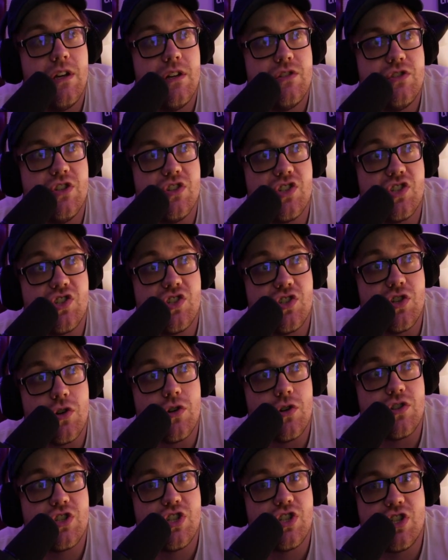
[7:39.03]
just
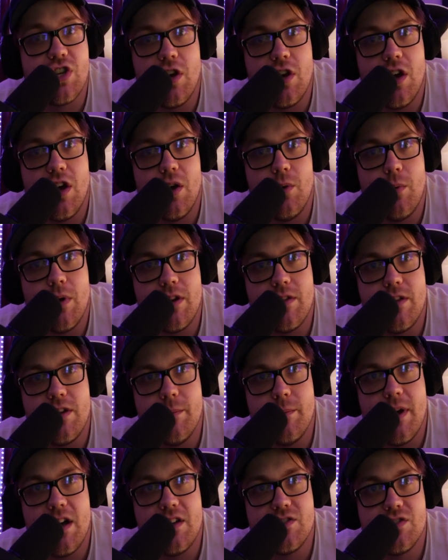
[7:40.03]
search one of the
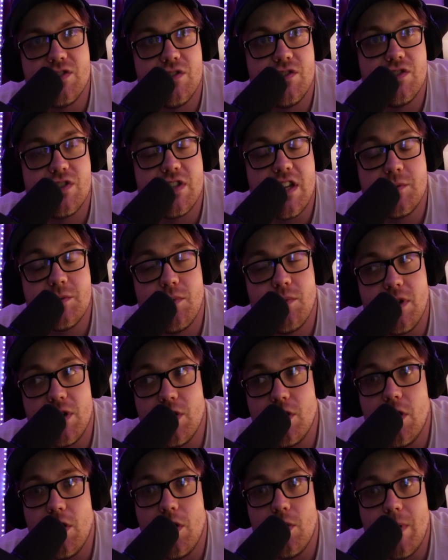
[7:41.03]
monsters. That's pretty
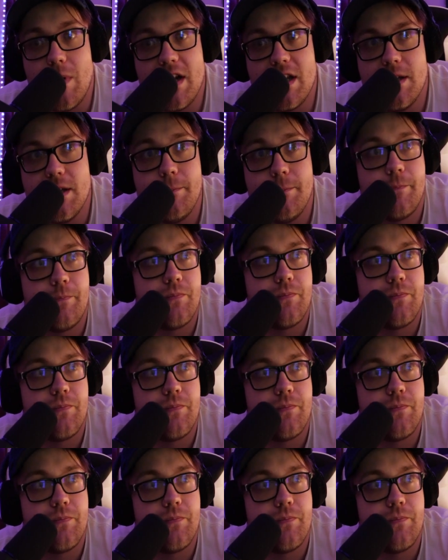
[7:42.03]
good already.